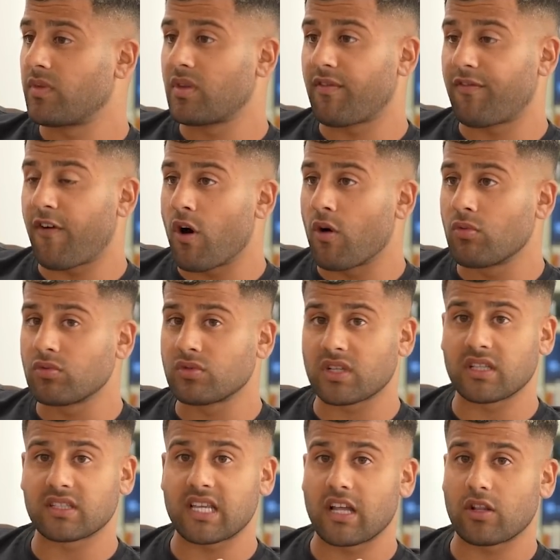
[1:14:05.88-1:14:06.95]
phones
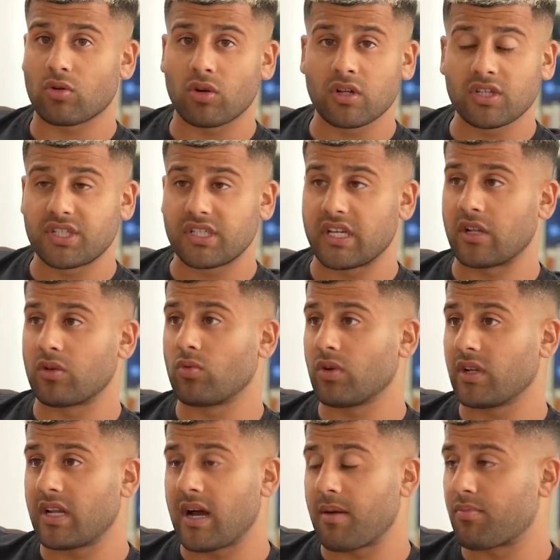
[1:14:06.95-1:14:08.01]
and technology and all
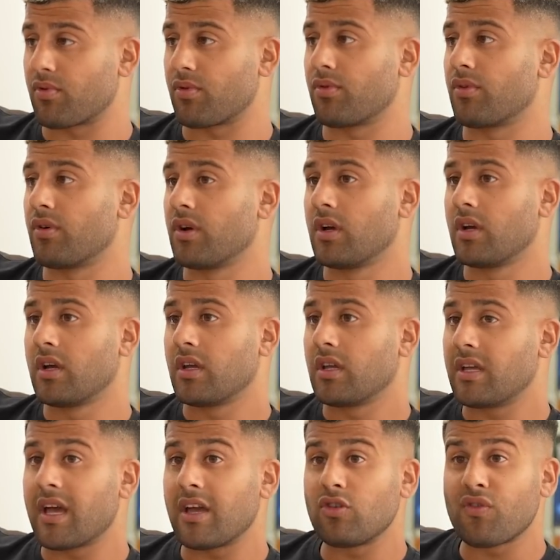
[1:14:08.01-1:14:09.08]
of that, bro.
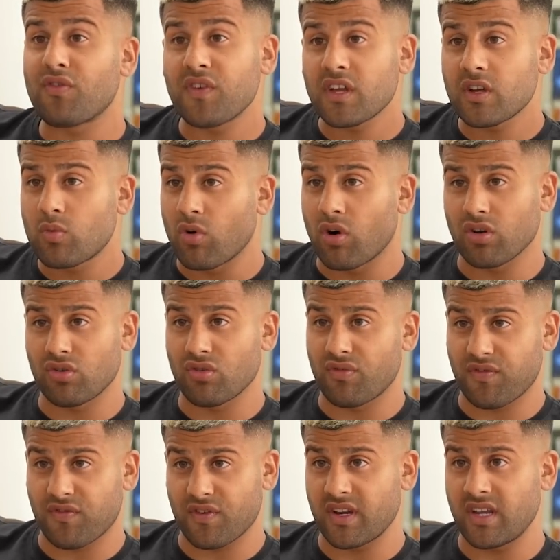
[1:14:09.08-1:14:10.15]
Yeah, you think what? You
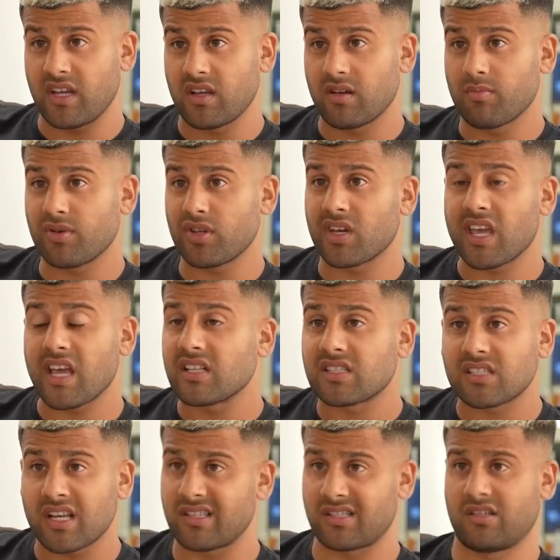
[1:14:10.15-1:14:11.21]
free? But you're getting
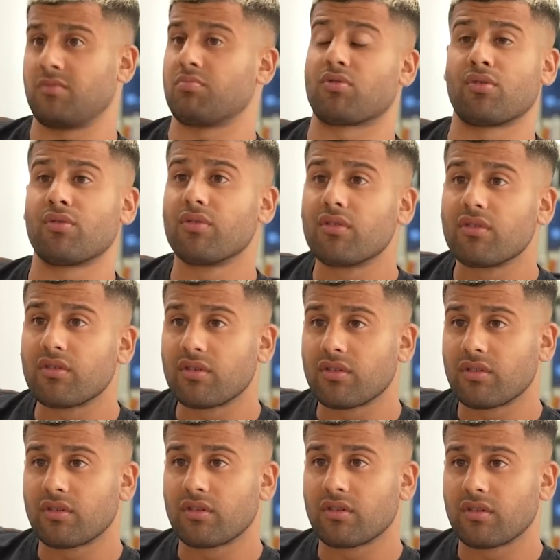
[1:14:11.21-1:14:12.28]
censored, bro.
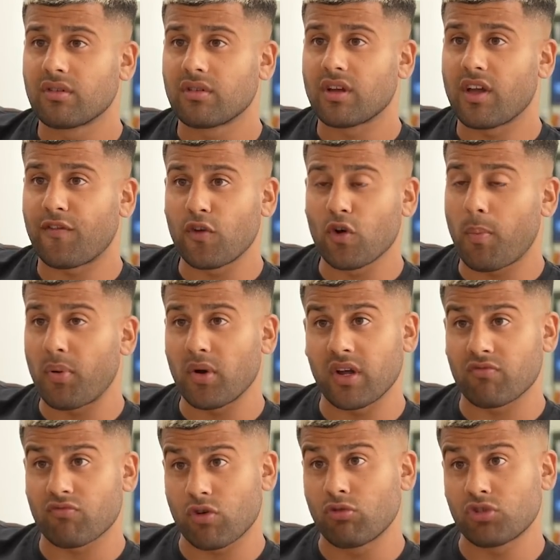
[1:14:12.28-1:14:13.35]
If you're
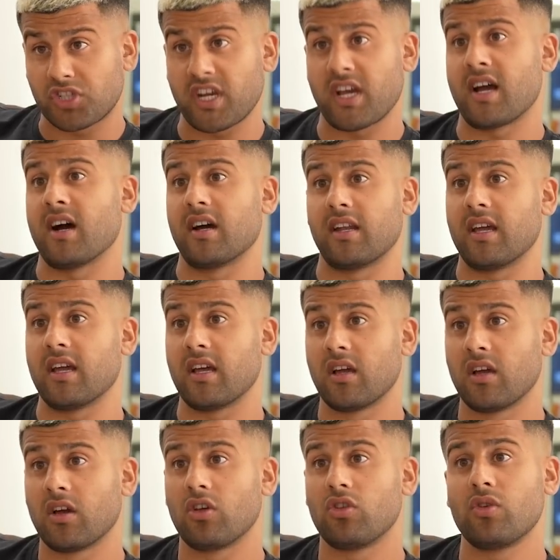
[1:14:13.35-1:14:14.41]
putting real shit out there,
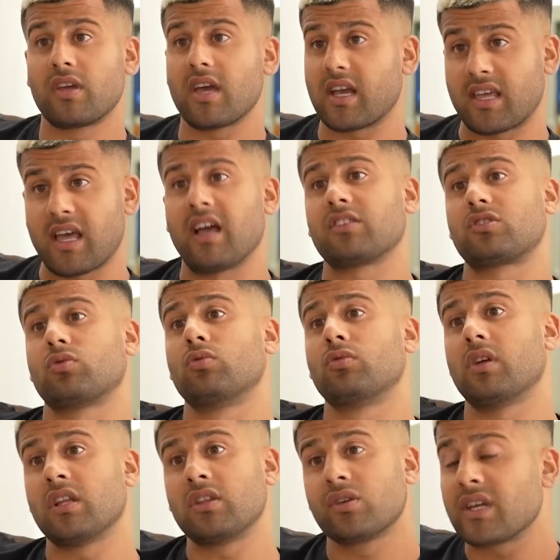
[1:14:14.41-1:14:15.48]
you get cancelled
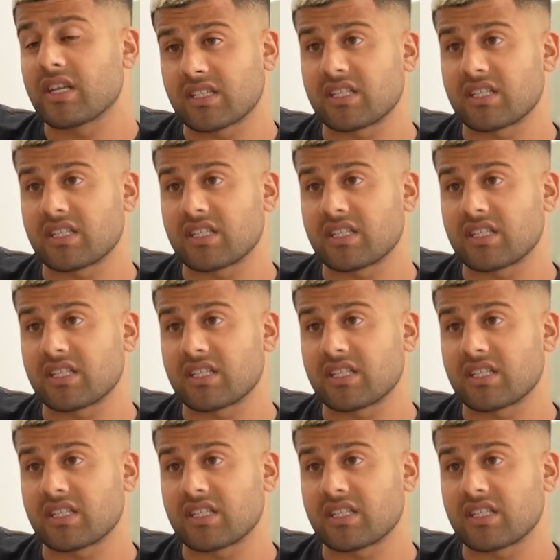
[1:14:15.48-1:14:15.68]
and you get